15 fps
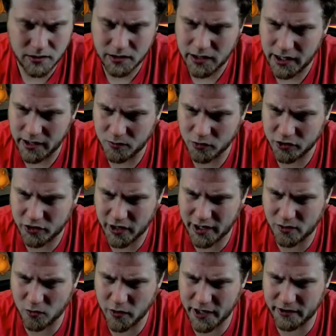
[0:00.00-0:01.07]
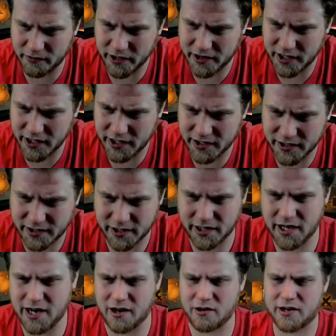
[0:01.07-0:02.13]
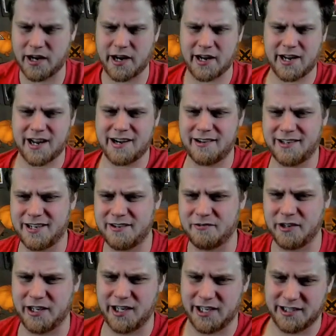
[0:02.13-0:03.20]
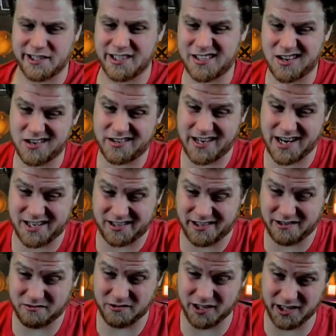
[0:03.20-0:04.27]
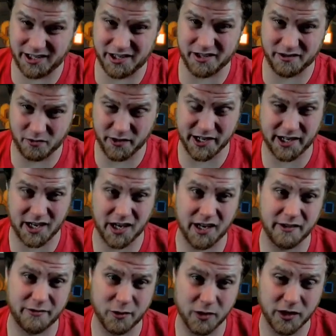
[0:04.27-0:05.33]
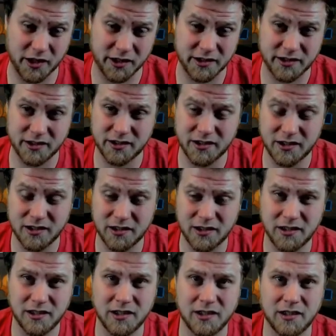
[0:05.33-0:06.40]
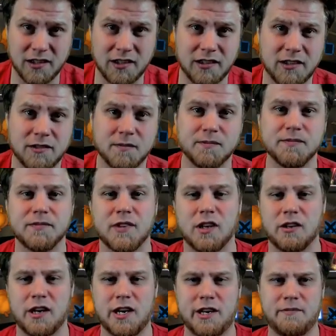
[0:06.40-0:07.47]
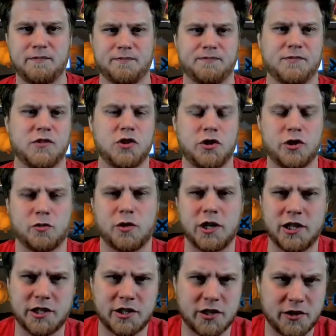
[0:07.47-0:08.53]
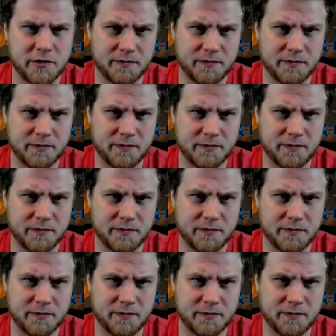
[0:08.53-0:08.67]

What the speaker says: And we'll try to win with these. And yeah, okay, I kind of didn't realize this card's actually a really good win con for us. Alright, do your worst.